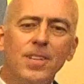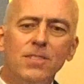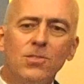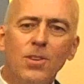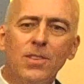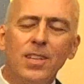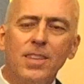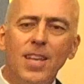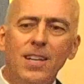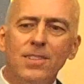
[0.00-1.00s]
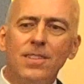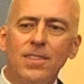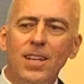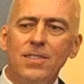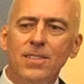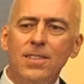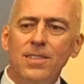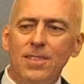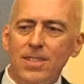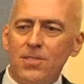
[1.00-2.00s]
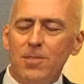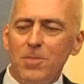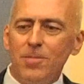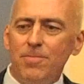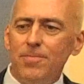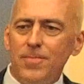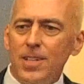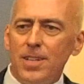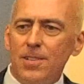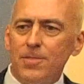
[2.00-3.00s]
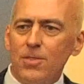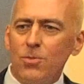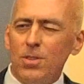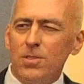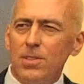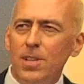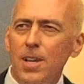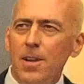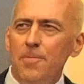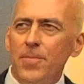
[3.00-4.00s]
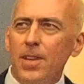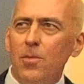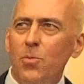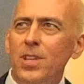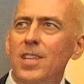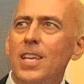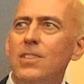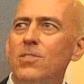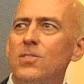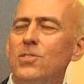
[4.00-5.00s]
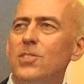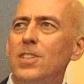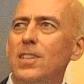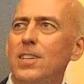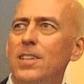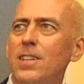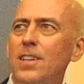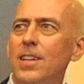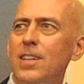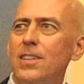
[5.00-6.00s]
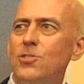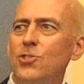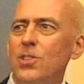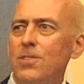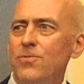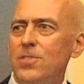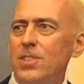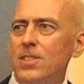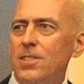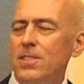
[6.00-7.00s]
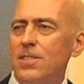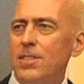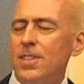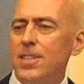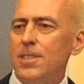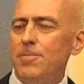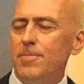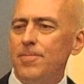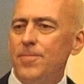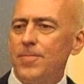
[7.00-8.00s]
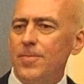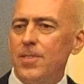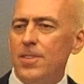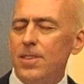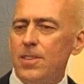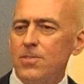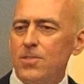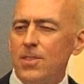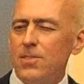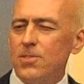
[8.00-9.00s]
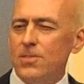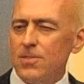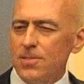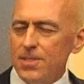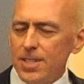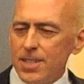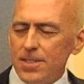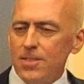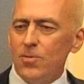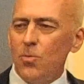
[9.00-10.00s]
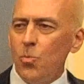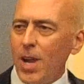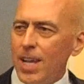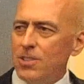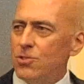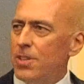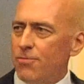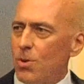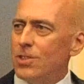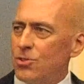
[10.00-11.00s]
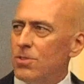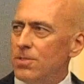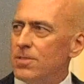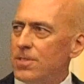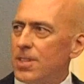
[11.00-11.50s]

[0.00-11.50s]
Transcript: And so I think that's going to be critical. We need to see a shift in this wage differential,